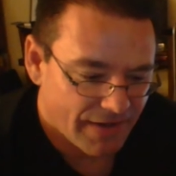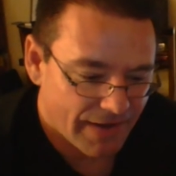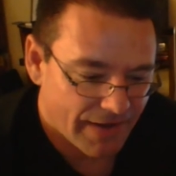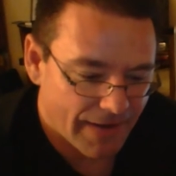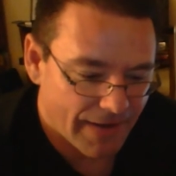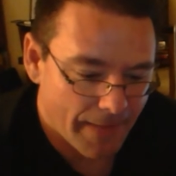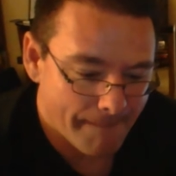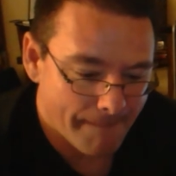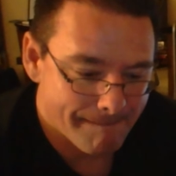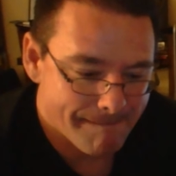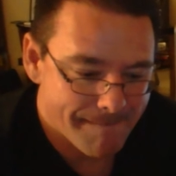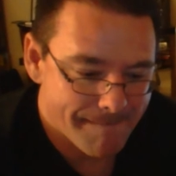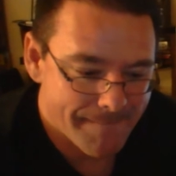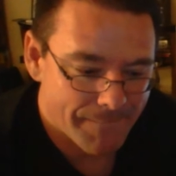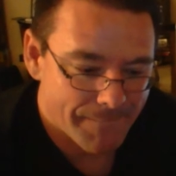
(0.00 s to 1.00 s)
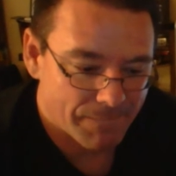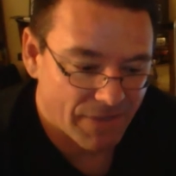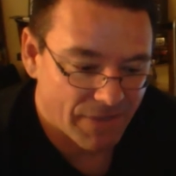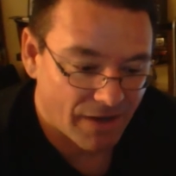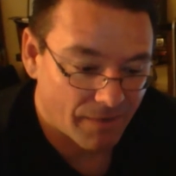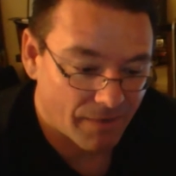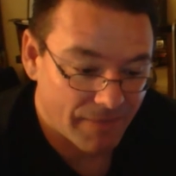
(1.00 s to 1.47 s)

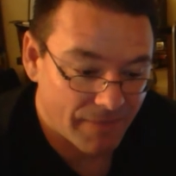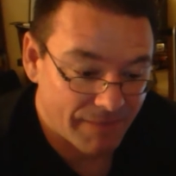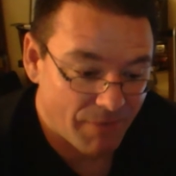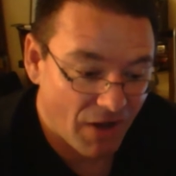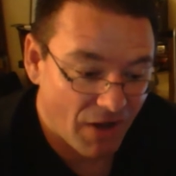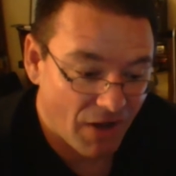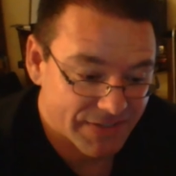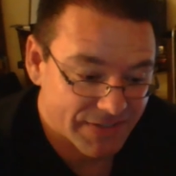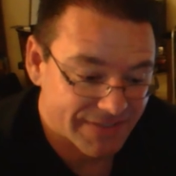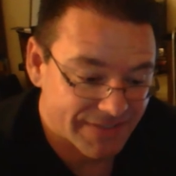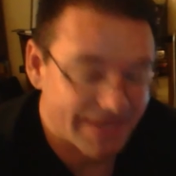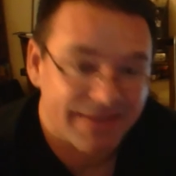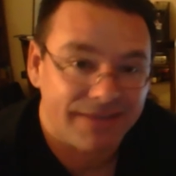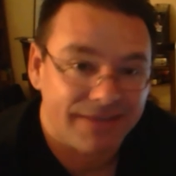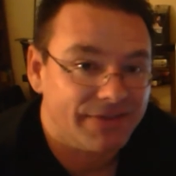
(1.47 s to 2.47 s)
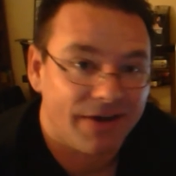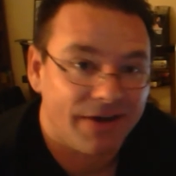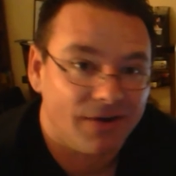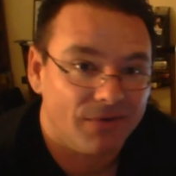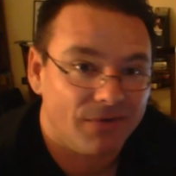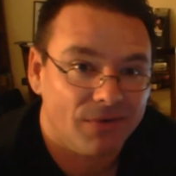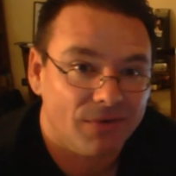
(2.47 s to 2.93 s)
in politics, I think
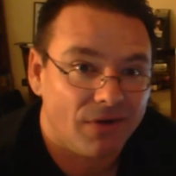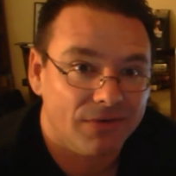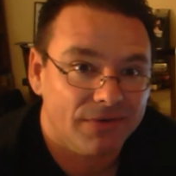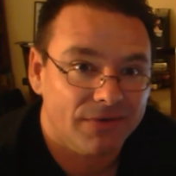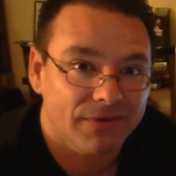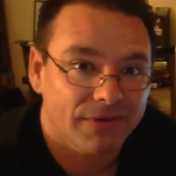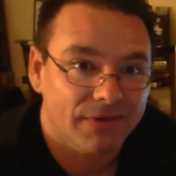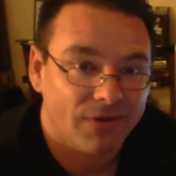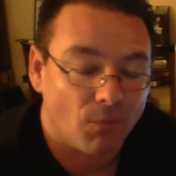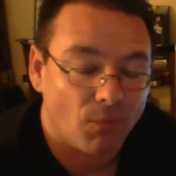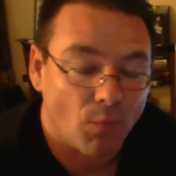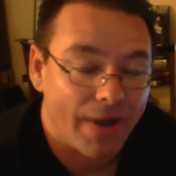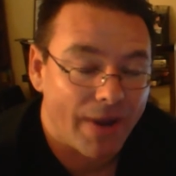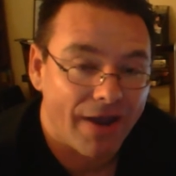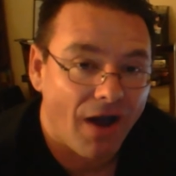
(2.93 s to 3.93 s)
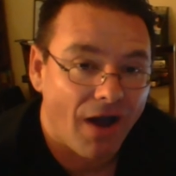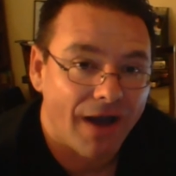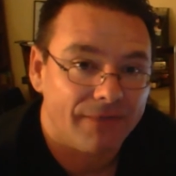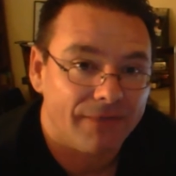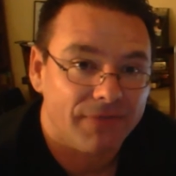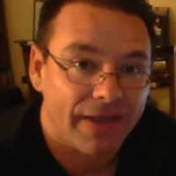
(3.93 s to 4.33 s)
they're way off.